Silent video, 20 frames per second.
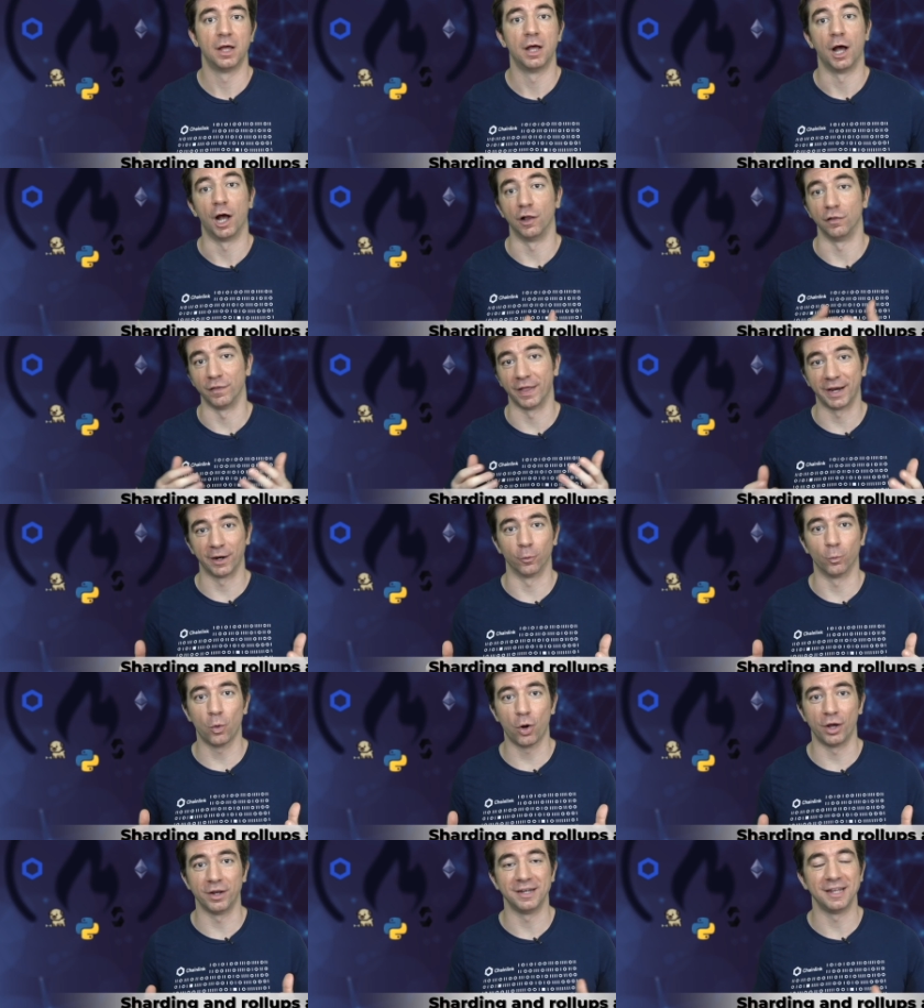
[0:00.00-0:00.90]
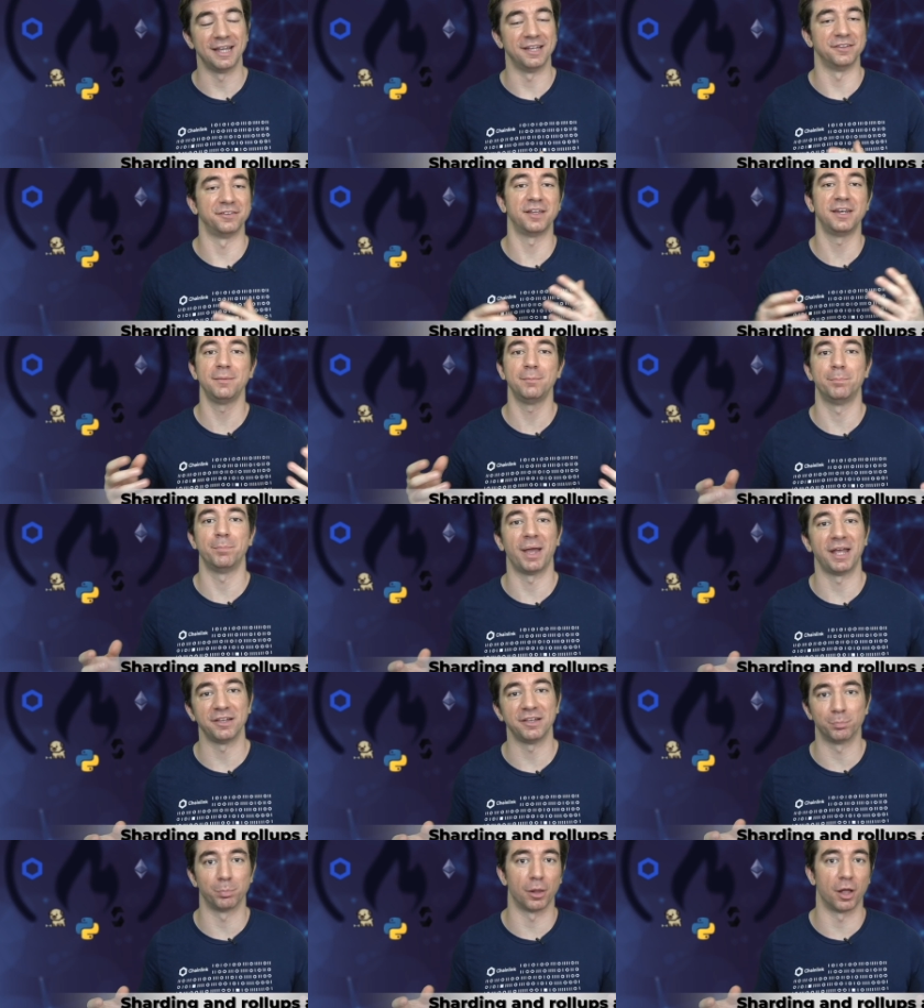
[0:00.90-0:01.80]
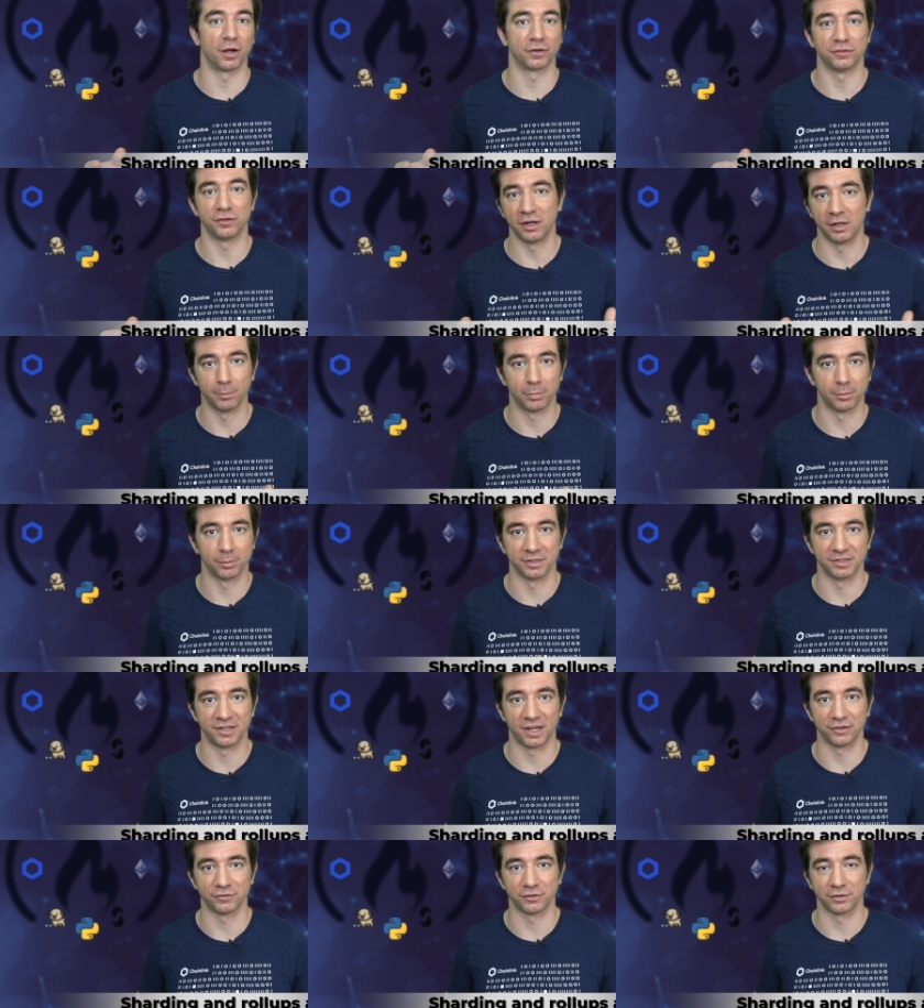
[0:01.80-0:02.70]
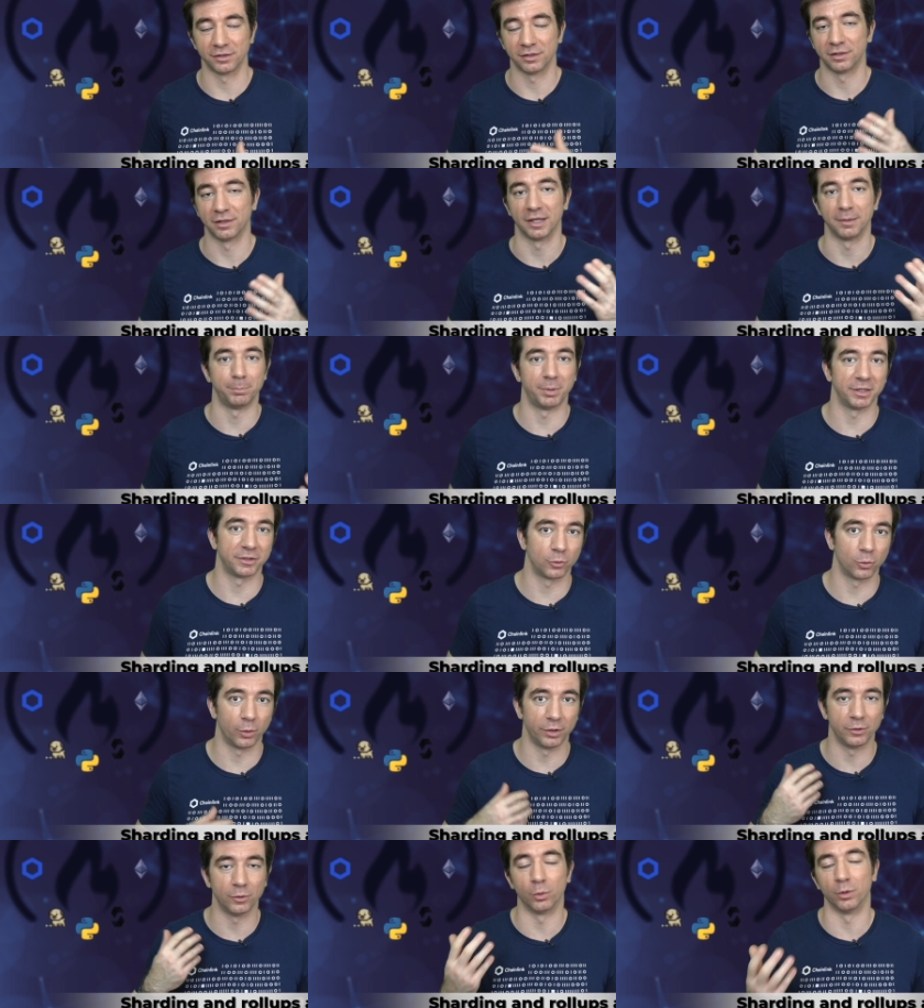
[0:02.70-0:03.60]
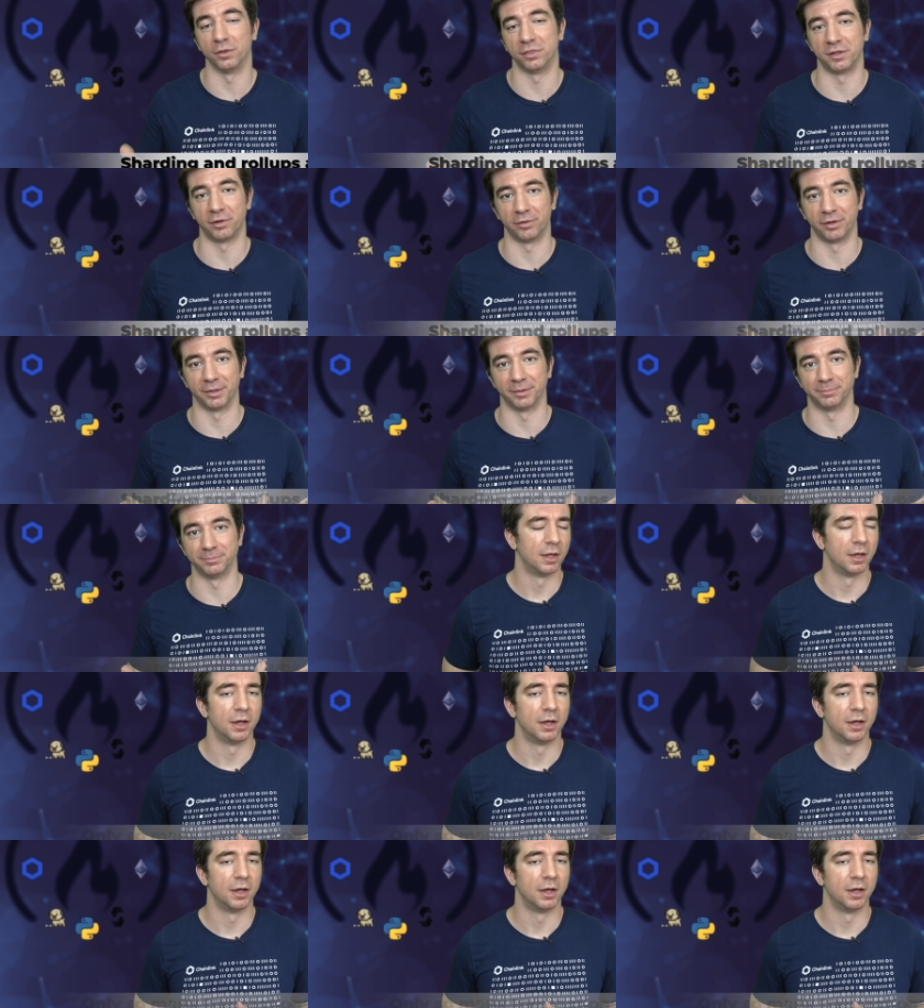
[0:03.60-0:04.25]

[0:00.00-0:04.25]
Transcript: A layer 1 is any base blockchain implementation, like Bitcoin or Ethereum.